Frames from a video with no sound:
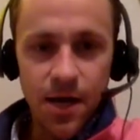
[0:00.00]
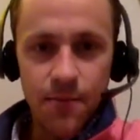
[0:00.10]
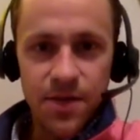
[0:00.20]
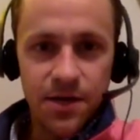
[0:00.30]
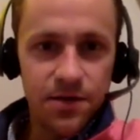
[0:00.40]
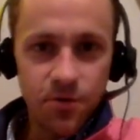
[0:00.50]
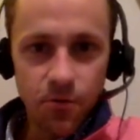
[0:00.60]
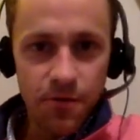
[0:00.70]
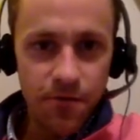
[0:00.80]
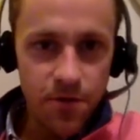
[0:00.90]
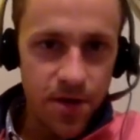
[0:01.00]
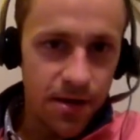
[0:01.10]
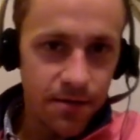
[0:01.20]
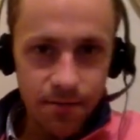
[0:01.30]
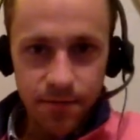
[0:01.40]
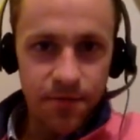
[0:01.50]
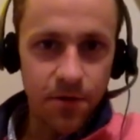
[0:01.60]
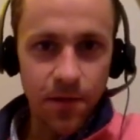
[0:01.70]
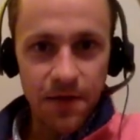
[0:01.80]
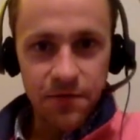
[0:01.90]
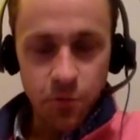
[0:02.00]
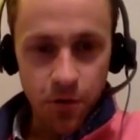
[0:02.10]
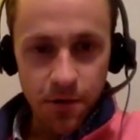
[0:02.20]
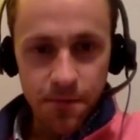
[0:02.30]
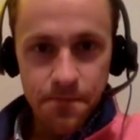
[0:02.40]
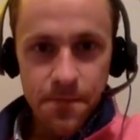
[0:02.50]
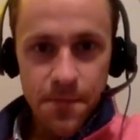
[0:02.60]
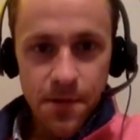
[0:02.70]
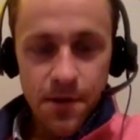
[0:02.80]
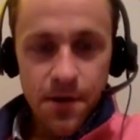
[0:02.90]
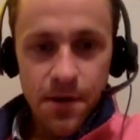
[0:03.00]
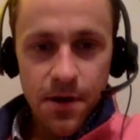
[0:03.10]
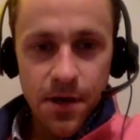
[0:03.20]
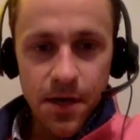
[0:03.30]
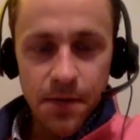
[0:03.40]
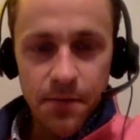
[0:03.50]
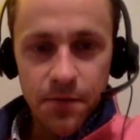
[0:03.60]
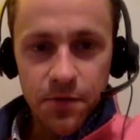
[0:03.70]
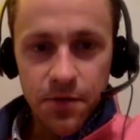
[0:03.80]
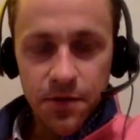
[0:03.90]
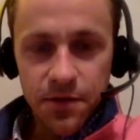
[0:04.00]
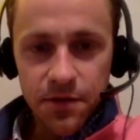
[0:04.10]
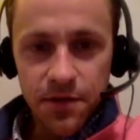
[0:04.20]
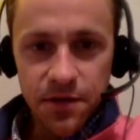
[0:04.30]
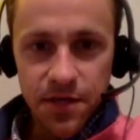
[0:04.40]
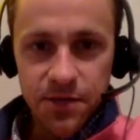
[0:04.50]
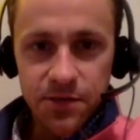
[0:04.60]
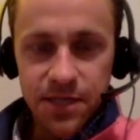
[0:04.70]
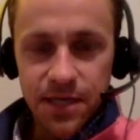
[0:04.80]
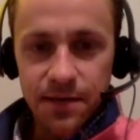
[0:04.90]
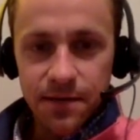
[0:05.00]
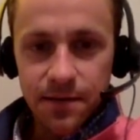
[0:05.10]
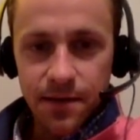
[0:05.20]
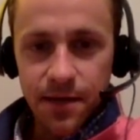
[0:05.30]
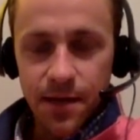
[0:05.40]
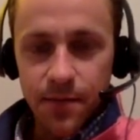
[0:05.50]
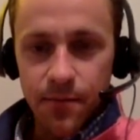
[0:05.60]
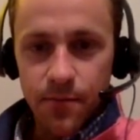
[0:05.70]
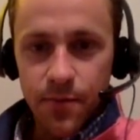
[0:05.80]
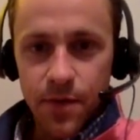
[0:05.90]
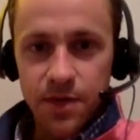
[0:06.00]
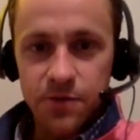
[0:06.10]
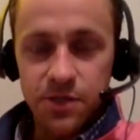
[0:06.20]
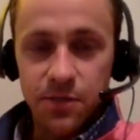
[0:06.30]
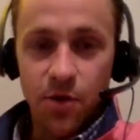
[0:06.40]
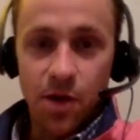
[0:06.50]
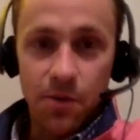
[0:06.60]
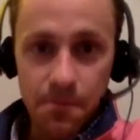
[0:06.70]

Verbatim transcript: because you're refuting their life's work. Um, so this this is an interesting um, an interesting problem.